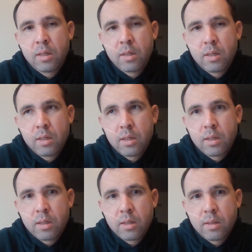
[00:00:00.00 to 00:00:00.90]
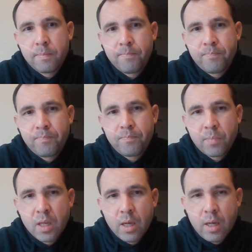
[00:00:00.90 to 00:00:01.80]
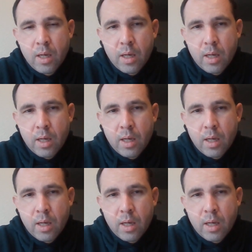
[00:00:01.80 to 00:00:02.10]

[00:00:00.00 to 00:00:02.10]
(no one is talking)